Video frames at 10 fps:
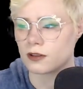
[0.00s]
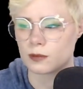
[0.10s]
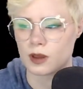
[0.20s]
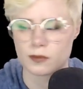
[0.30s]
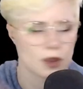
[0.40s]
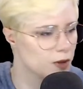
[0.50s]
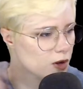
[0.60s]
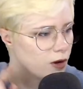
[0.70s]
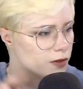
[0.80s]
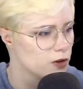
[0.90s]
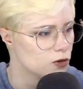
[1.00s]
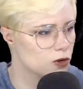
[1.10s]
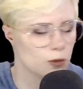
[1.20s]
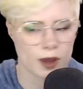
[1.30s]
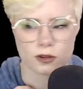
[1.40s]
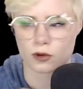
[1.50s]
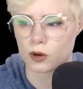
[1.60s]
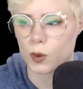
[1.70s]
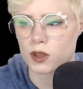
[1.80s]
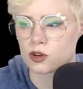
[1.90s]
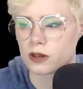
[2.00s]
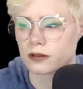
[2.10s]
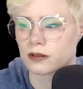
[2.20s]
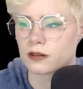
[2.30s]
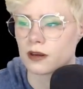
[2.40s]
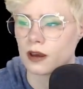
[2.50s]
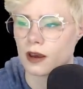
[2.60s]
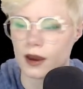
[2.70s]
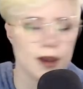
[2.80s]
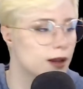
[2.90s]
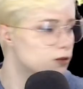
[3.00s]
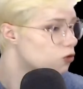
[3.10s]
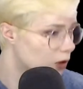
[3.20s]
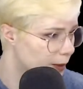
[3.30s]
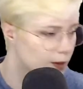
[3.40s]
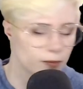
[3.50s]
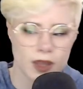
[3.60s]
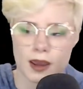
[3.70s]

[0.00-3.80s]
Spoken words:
Sometimes I'm here on the YouTube answering questions and streaming.